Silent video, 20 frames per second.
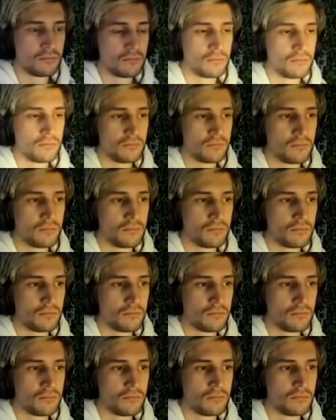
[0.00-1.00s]

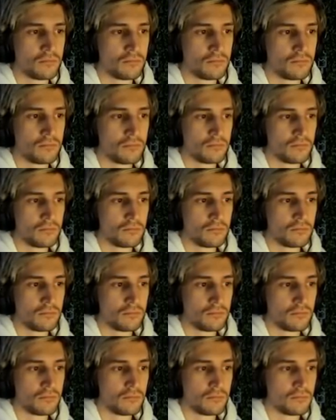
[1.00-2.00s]

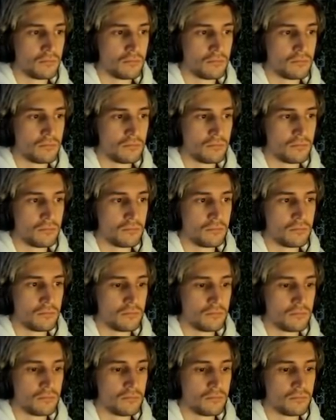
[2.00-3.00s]

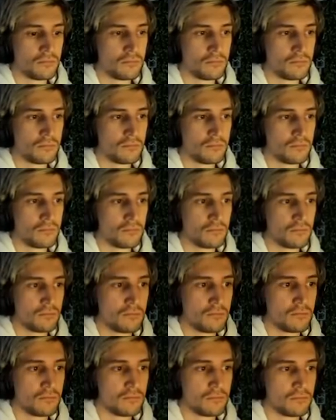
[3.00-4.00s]

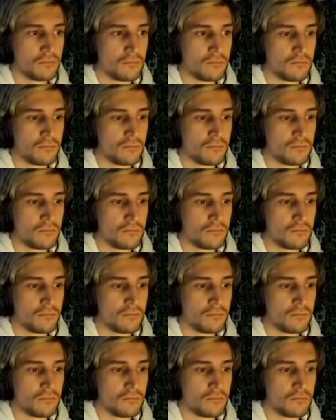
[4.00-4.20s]
This person isn't speaking.